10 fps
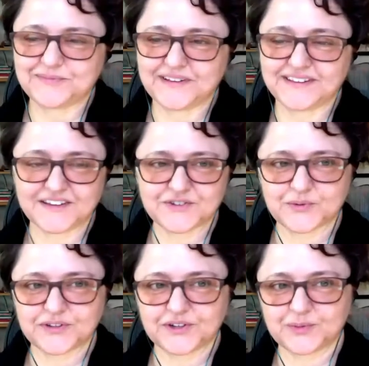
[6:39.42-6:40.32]
think it's a
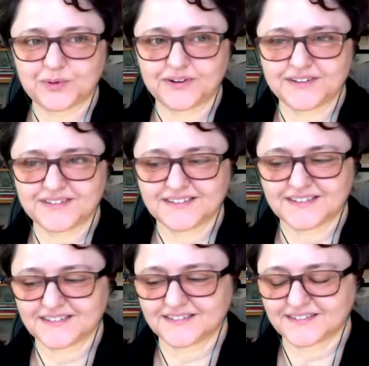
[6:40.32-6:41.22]
really good point
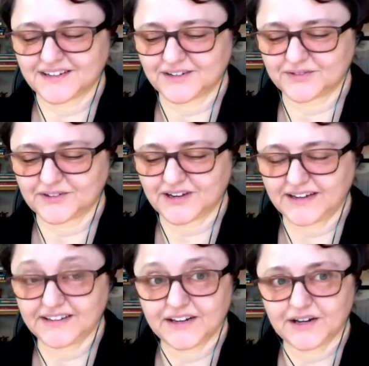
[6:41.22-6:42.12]
to kind of
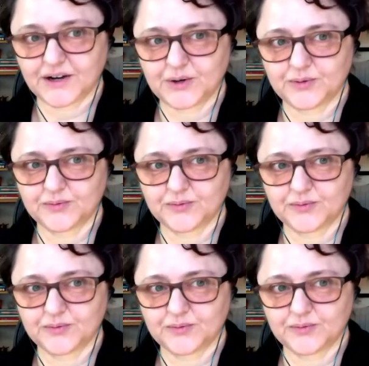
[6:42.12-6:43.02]
highlight how we
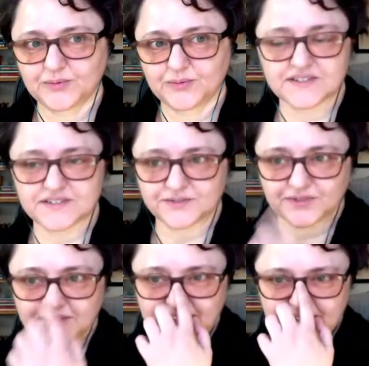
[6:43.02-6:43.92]
approach these things
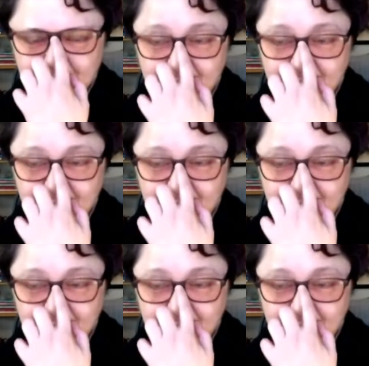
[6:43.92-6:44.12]
differently.